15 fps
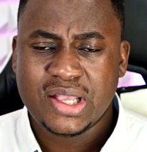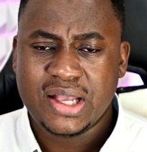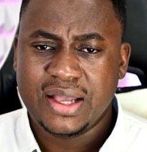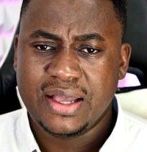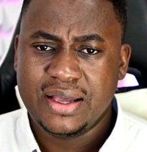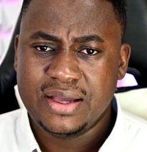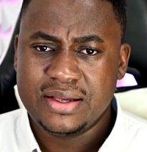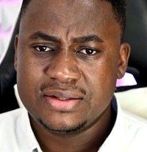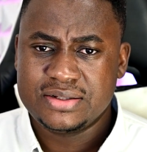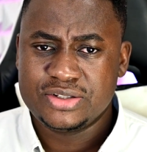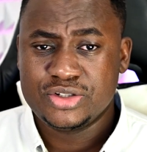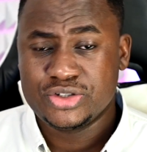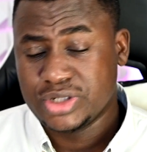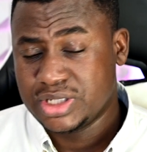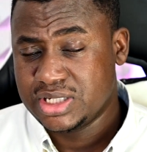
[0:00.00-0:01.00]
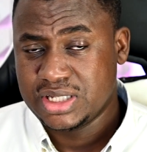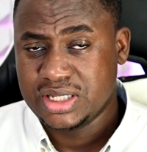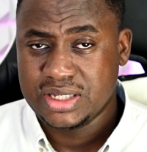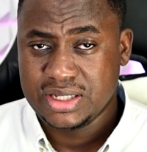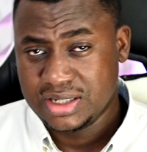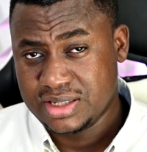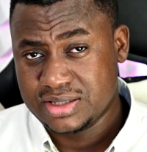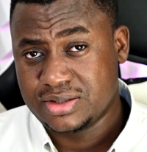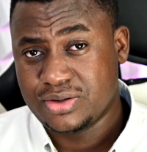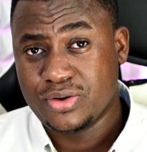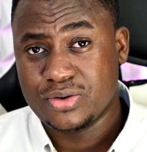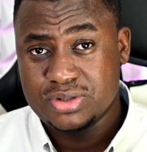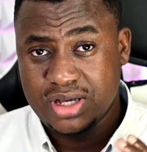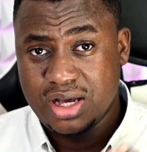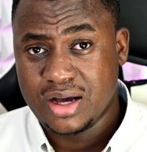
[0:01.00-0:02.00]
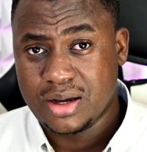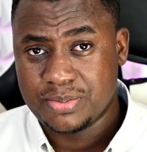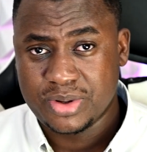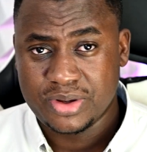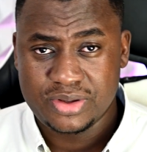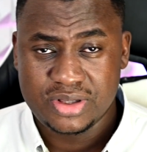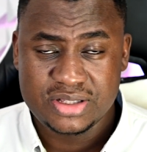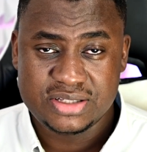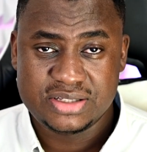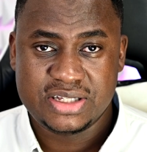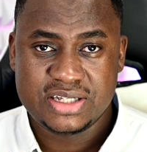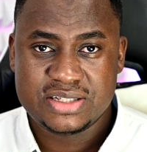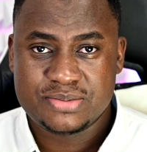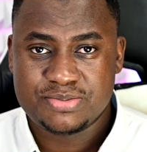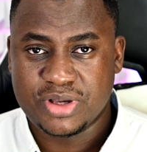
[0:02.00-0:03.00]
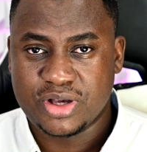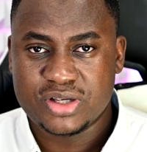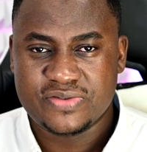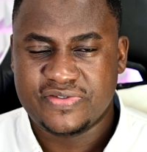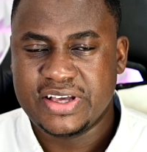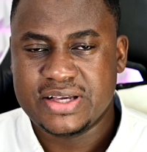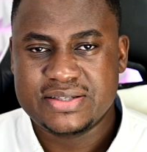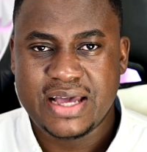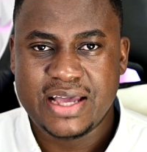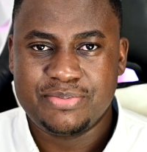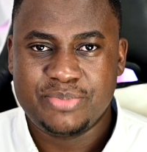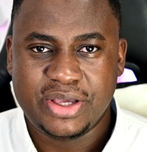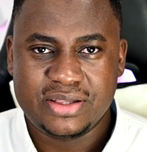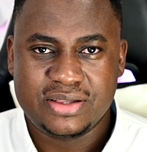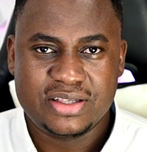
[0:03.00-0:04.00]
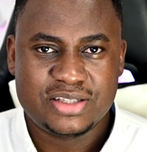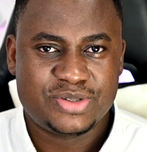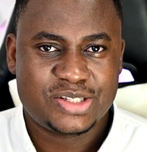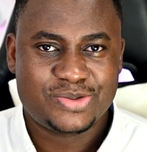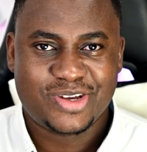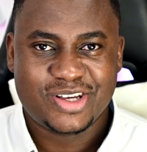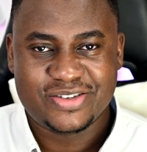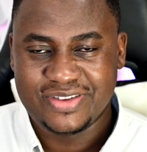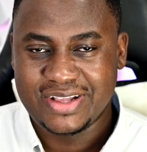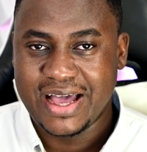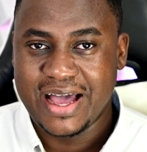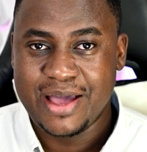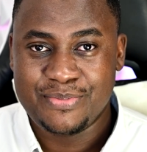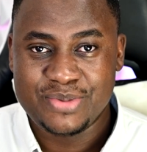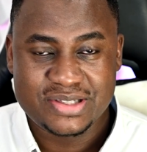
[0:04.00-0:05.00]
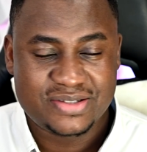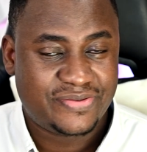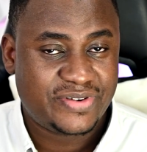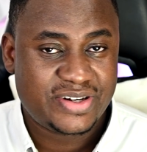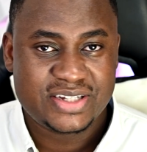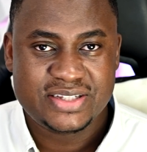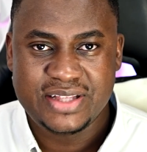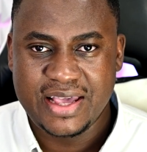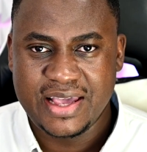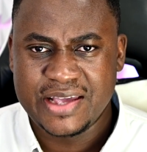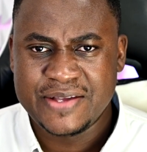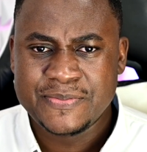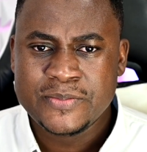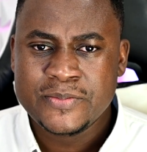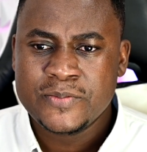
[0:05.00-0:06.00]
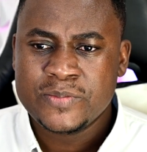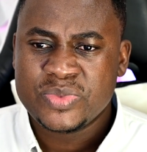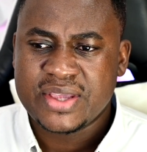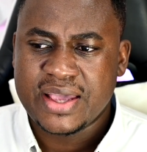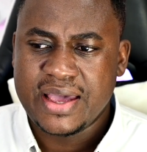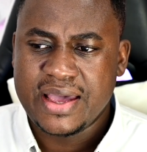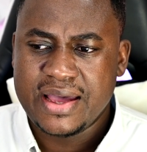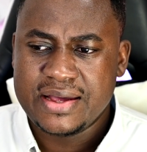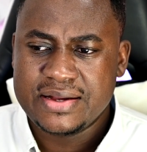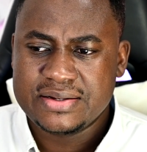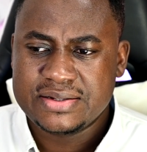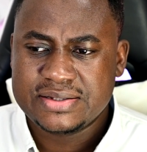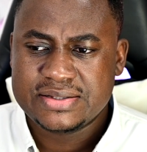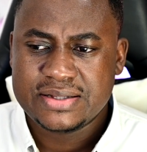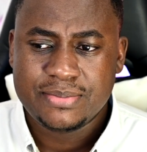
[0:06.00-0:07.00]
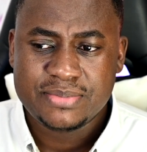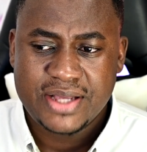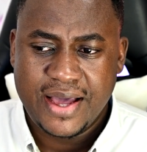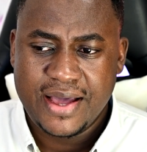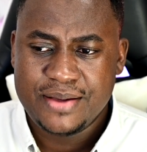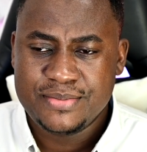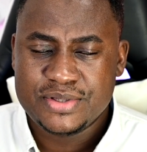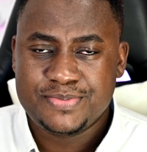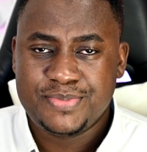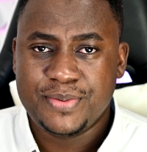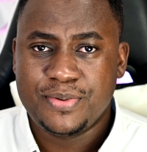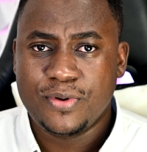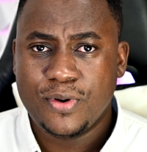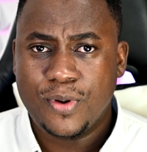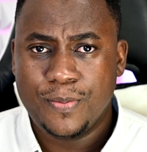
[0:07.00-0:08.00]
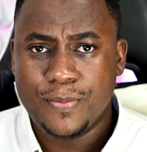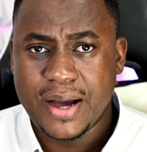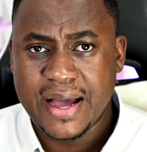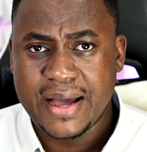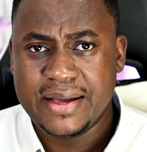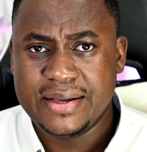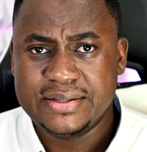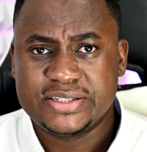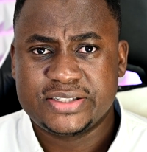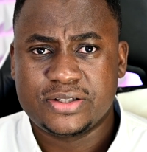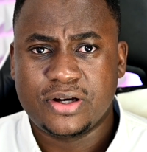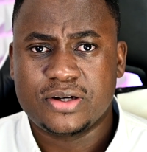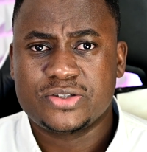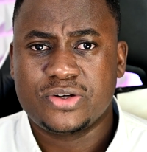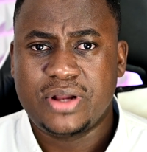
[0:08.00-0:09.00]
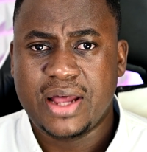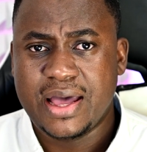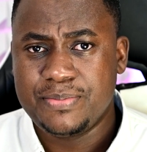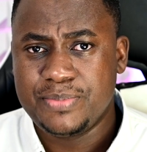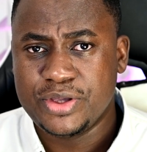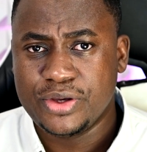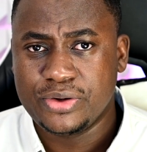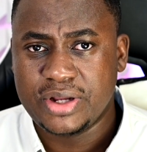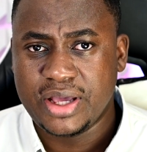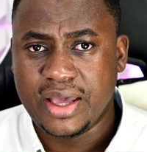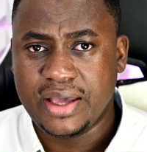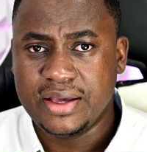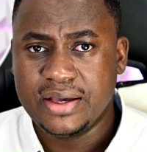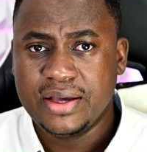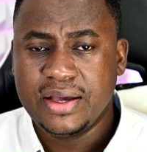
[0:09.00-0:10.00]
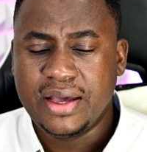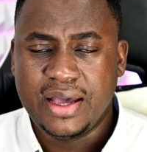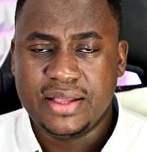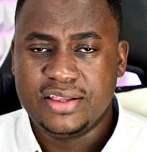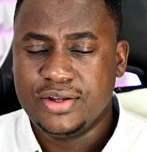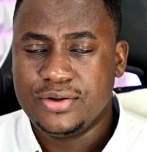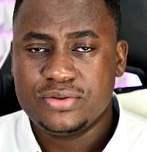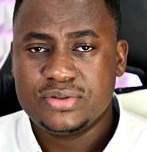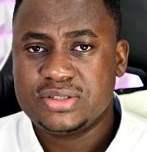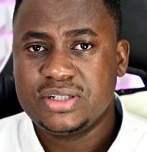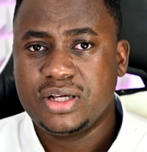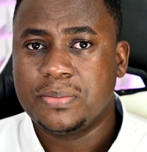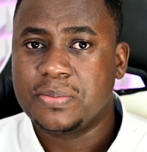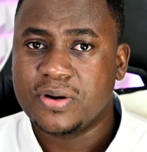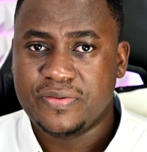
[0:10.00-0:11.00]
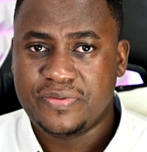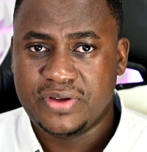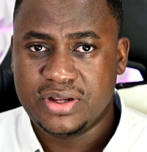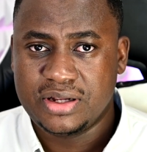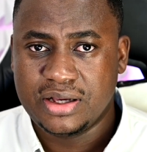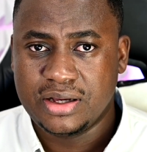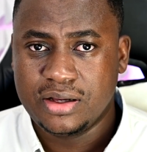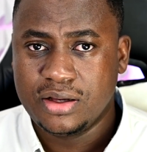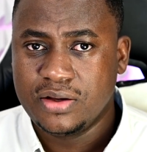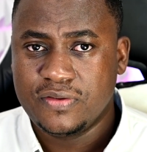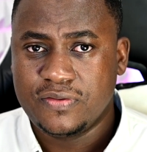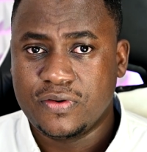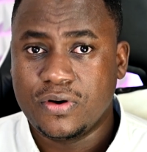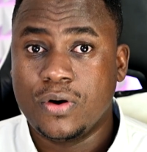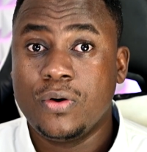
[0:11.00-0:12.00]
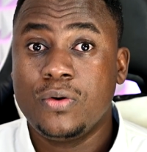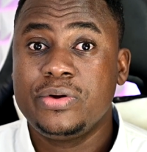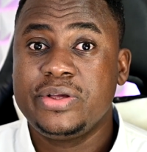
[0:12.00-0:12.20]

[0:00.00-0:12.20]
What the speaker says: And usually it goes up. It's just because of the excitement. It's just because of the hype. It's the first day. And sometimes people buy stocks on IPO day and they don't see a profit for a whole